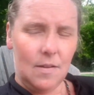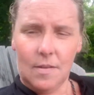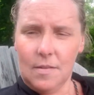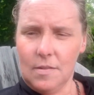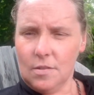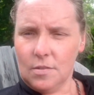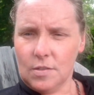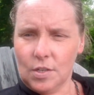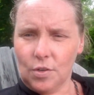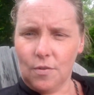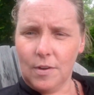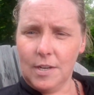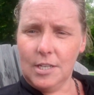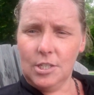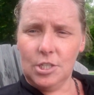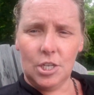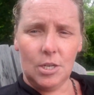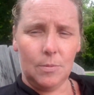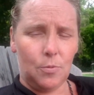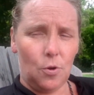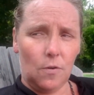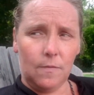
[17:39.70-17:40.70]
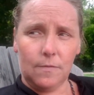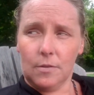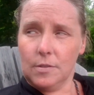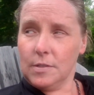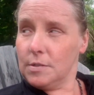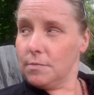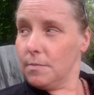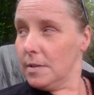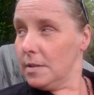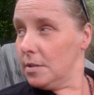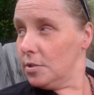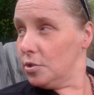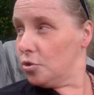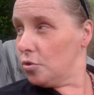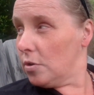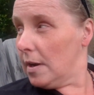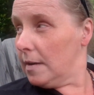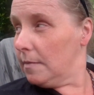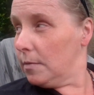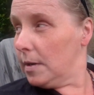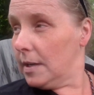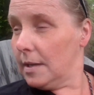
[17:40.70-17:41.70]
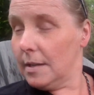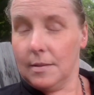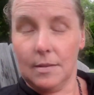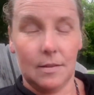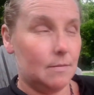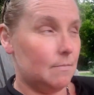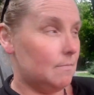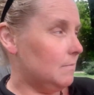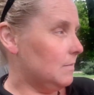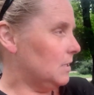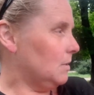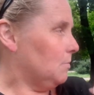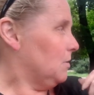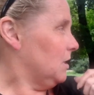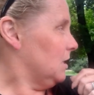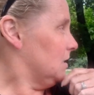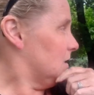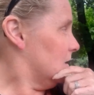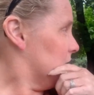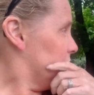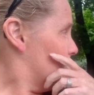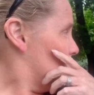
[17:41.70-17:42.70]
There's a green Jeep over in Sarita's driveway, and somebody's in the